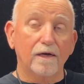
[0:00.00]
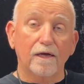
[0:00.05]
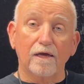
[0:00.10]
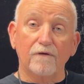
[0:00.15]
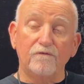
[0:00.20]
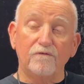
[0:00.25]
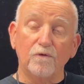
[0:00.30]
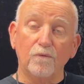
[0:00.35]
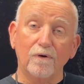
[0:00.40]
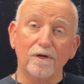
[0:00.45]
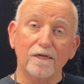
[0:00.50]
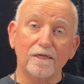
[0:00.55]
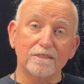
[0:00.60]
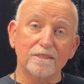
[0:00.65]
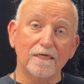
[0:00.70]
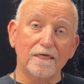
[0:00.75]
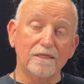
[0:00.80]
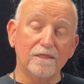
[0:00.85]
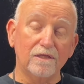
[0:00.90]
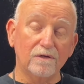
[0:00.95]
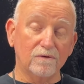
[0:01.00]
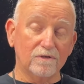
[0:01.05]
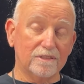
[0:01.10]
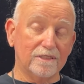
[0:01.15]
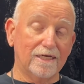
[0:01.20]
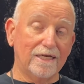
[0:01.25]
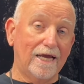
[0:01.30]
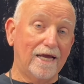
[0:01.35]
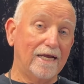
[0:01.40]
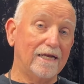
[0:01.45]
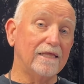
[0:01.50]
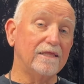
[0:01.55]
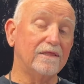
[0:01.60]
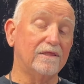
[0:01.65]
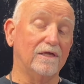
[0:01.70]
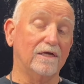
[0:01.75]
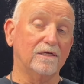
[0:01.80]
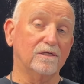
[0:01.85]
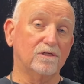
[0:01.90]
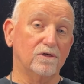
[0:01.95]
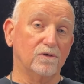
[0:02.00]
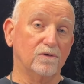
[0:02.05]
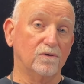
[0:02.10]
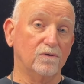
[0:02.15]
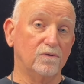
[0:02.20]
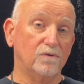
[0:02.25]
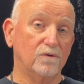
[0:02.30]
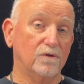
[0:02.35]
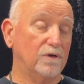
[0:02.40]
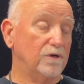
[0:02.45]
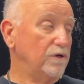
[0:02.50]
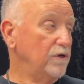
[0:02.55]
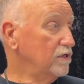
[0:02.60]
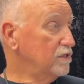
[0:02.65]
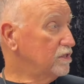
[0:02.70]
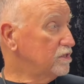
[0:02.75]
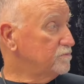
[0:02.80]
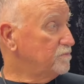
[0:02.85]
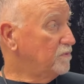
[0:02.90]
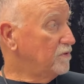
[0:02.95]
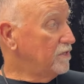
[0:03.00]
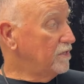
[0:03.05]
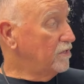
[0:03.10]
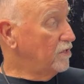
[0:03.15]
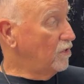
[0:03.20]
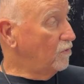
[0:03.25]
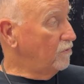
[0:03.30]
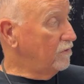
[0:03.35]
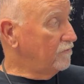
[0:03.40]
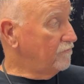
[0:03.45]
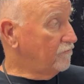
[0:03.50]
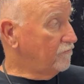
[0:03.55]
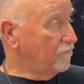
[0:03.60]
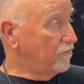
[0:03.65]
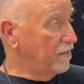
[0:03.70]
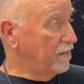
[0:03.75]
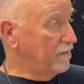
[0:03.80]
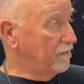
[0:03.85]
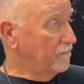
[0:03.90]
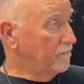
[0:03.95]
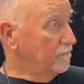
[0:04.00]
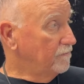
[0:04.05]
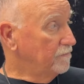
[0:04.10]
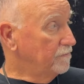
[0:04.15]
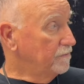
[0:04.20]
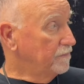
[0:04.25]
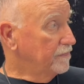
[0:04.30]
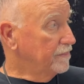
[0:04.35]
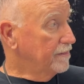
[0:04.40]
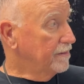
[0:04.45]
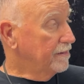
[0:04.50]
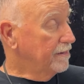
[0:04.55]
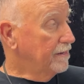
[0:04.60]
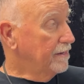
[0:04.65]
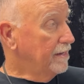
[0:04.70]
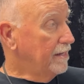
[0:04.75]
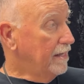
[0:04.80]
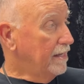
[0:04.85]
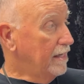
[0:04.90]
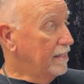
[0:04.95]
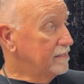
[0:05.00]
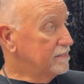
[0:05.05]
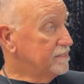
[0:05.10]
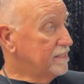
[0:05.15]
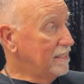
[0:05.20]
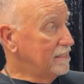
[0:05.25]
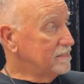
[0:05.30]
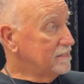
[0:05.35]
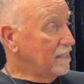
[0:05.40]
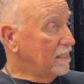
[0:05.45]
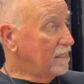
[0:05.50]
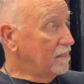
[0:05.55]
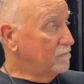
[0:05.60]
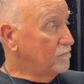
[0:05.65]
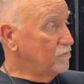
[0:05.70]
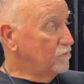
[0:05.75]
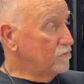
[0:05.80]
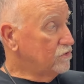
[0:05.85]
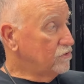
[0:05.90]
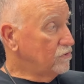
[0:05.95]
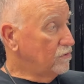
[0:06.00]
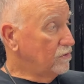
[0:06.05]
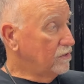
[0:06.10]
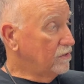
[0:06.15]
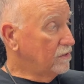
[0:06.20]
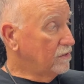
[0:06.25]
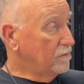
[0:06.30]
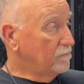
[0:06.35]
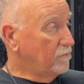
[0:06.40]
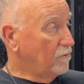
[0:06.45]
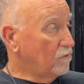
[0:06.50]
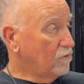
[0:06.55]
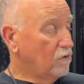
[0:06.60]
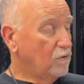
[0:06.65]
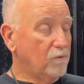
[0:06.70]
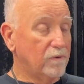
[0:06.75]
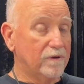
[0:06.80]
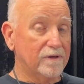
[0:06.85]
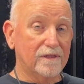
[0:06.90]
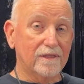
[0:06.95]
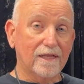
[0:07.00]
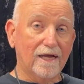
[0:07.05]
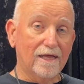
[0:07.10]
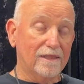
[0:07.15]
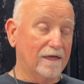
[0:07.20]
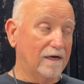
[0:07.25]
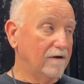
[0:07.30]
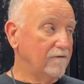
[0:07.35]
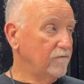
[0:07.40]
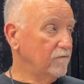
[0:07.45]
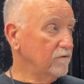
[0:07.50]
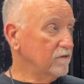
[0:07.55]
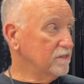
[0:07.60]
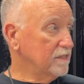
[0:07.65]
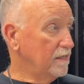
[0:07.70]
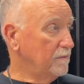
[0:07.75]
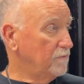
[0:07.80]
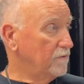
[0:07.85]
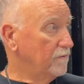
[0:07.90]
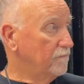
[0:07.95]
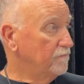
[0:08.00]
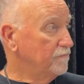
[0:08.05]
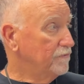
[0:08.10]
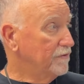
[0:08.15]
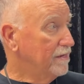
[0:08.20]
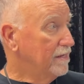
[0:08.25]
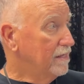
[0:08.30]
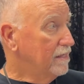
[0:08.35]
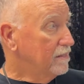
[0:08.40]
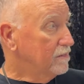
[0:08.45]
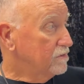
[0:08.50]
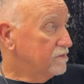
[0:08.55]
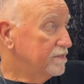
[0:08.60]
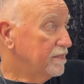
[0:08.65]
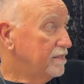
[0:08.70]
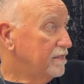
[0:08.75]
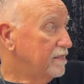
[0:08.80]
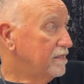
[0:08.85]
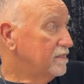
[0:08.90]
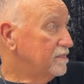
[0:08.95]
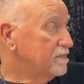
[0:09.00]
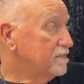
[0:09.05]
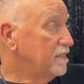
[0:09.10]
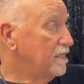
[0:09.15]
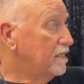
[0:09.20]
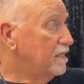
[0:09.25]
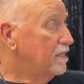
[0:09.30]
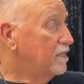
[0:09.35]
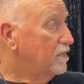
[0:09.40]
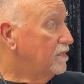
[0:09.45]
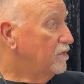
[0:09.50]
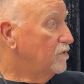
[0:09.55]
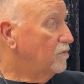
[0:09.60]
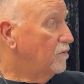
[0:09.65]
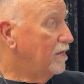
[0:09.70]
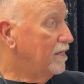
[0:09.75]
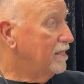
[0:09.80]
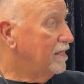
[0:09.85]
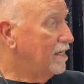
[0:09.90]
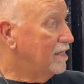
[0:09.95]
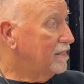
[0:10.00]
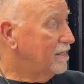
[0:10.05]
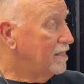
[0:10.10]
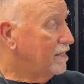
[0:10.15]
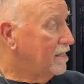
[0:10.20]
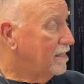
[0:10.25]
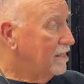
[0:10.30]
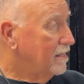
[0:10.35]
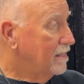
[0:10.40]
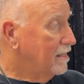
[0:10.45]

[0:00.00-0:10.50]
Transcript: If you wanted to say there isn't anything to, you could just put a no in front and change out mucho and poco with nada. For example, there's nothing to see. No hay nada